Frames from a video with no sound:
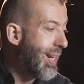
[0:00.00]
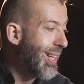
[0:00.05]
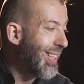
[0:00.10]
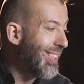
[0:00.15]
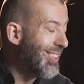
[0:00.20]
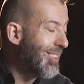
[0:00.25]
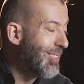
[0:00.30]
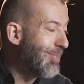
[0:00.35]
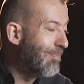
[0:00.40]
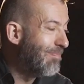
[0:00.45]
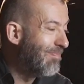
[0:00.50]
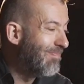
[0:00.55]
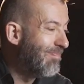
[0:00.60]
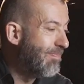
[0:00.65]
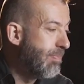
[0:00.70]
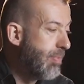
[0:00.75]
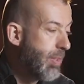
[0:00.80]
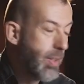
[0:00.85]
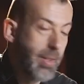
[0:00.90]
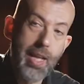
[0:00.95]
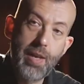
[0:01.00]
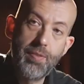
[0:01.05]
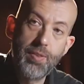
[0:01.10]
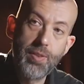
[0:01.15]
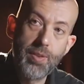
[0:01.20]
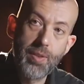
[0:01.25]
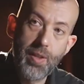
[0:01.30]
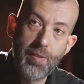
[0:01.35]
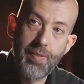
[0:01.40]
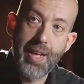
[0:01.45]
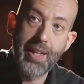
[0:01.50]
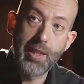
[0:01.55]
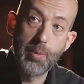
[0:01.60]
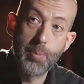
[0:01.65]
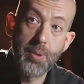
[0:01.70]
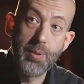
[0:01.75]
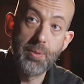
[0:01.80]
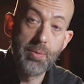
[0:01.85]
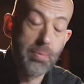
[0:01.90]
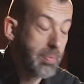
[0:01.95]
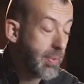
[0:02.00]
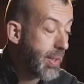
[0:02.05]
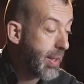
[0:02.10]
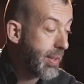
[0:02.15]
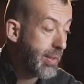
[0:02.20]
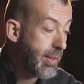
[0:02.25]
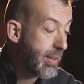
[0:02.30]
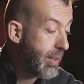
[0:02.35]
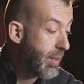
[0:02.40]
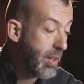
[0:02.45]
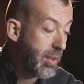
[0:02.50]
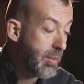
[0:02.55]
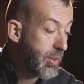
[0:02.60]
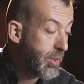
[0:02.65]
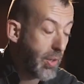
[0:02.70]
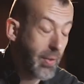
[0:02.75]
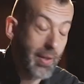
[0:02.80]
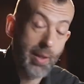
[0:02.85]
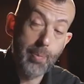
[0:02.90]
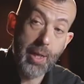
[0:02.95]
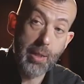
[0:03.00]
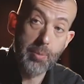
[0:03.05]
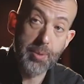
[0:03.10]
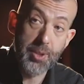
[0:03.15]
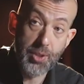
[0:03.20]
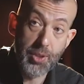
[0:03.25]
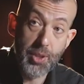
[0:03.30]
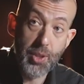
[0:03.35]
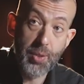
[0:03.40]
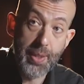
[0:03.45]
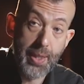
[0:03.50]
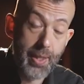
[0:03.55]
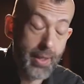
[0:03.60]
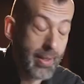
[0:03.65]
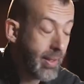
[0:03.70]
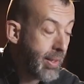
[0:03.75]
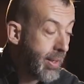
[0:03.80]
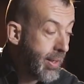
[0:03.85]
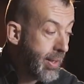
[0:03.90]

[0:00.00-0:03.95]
and level available that it'll totally be able to do that.